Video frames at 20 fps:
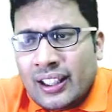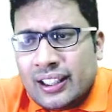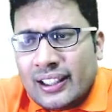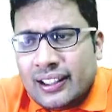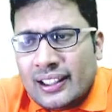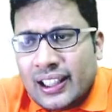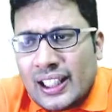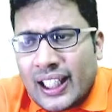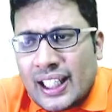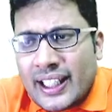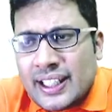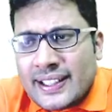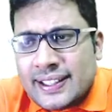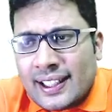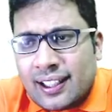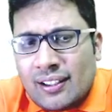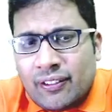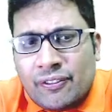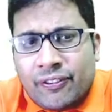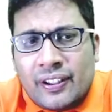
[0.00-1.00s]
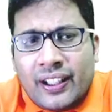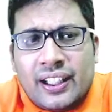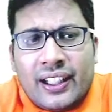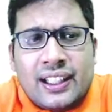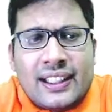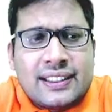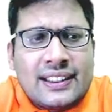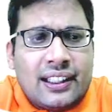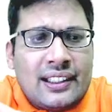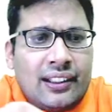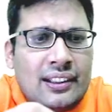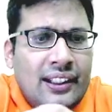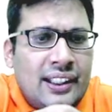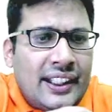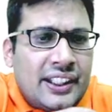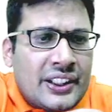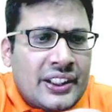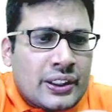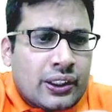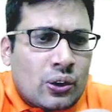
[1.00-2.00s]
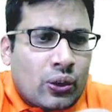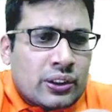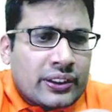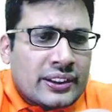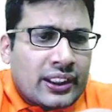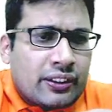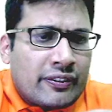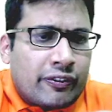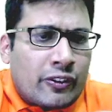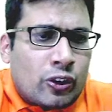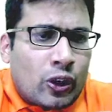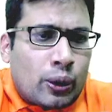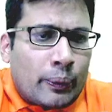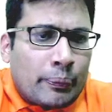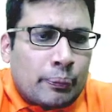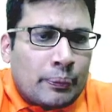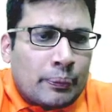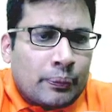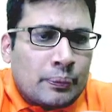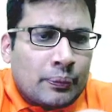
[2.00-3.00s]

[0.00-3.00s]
Lead sulfide is the least toxic form.